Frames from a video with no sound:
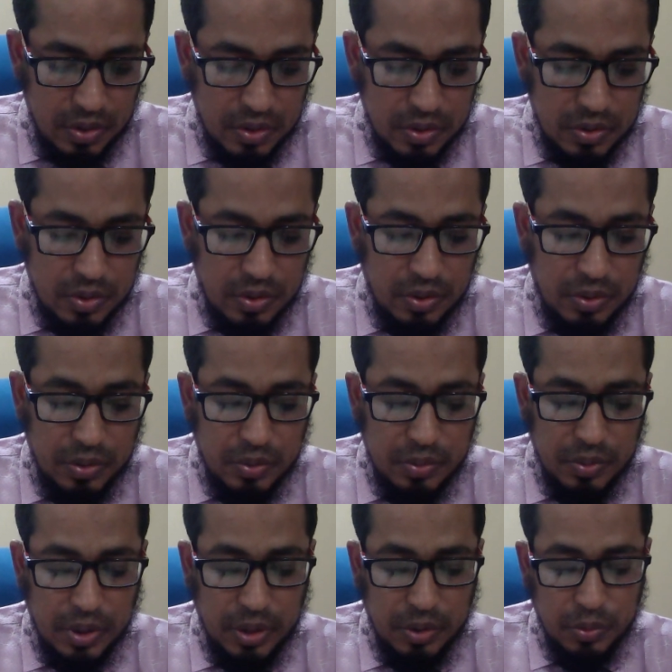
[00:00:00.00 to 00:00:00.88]

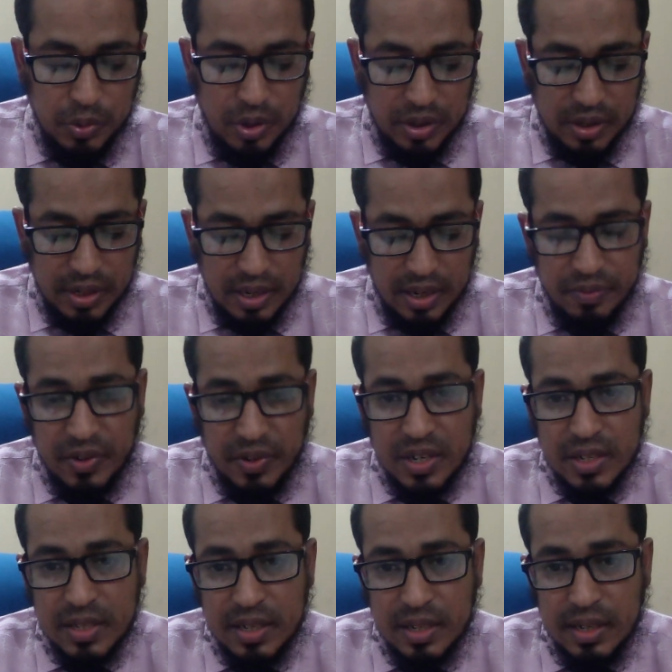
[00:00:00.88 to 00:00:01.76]
So without
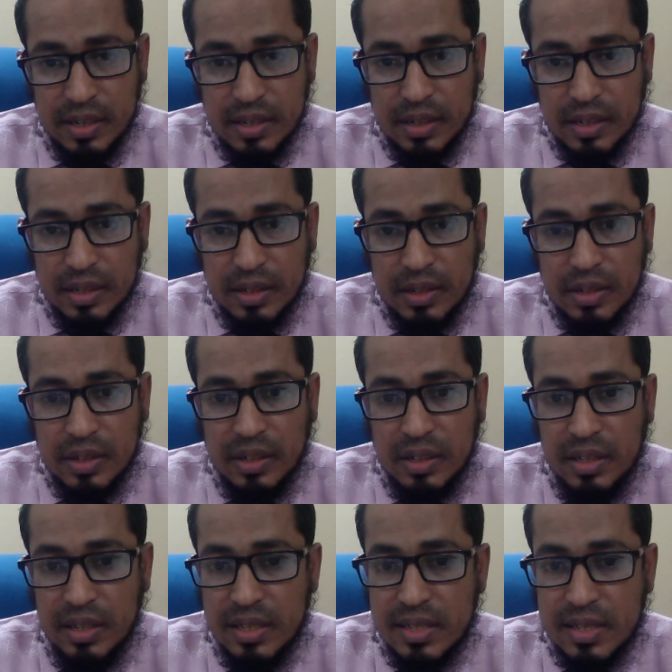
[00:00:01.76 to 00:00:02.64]
FRC
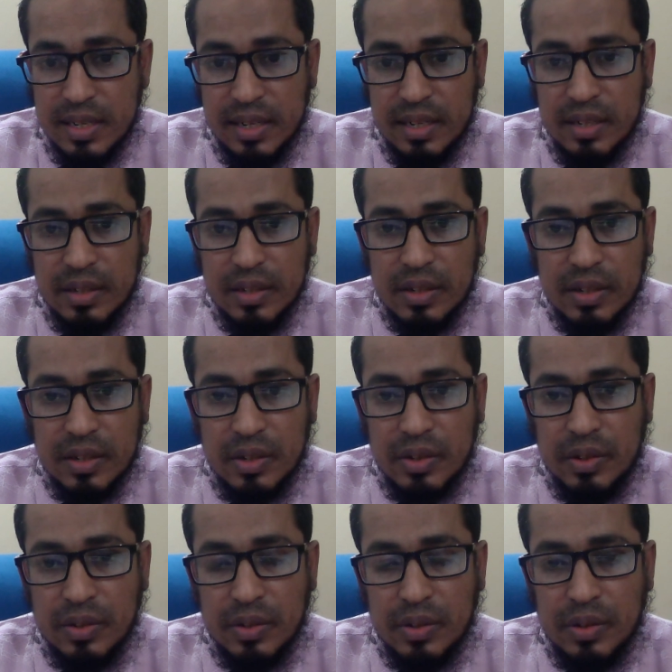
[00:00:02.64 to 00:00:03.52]
listing,
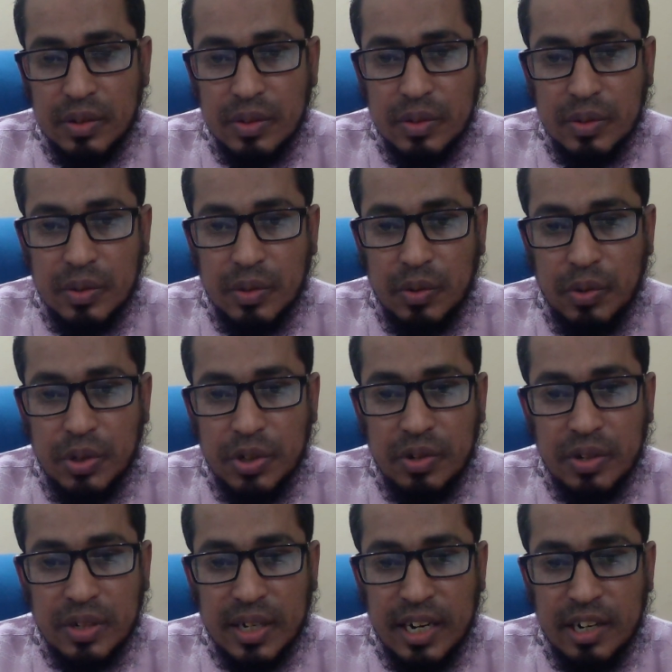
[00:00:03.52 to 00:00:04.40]

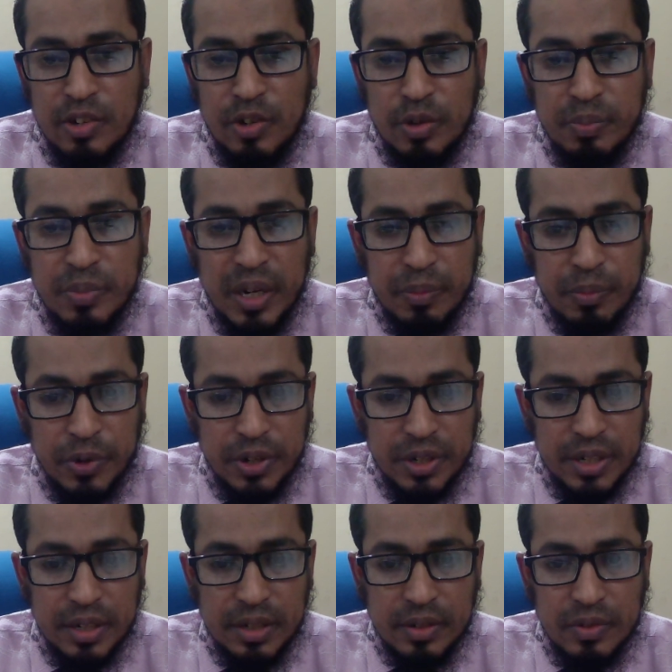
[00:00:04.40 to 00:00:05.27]
auditor cannot be
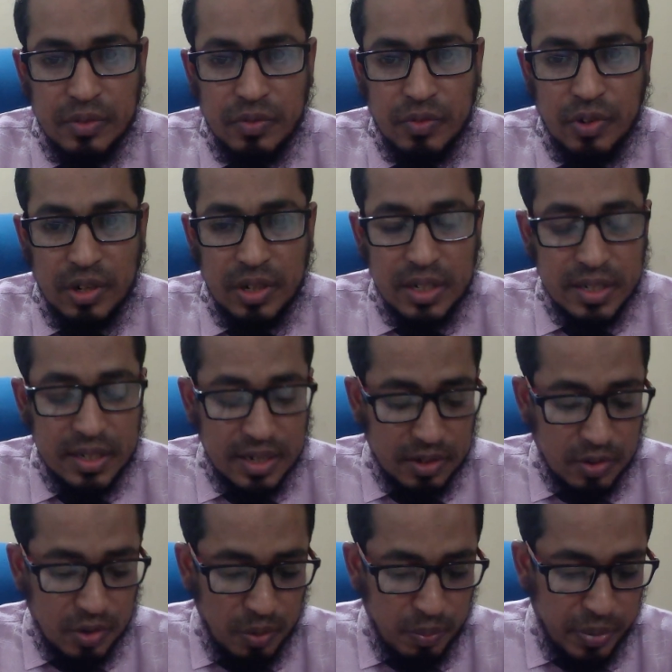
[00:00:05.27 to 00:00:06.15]
appointed for
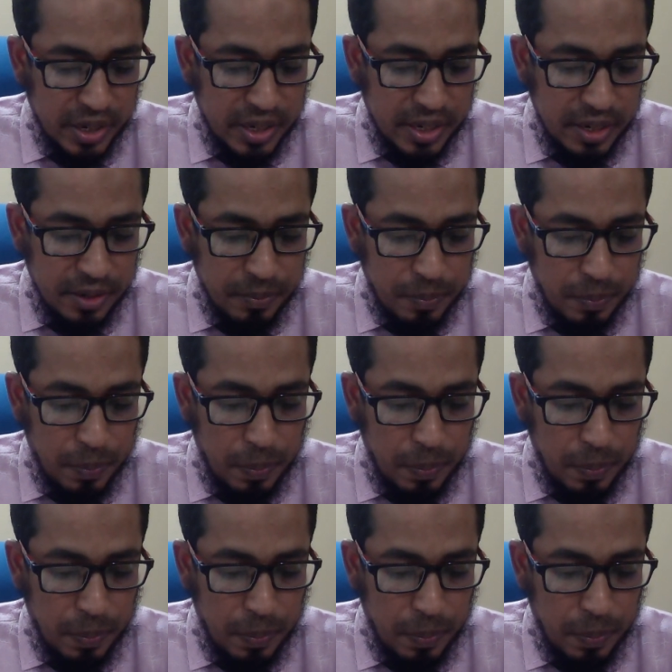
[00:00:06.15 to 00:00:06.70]
listed company.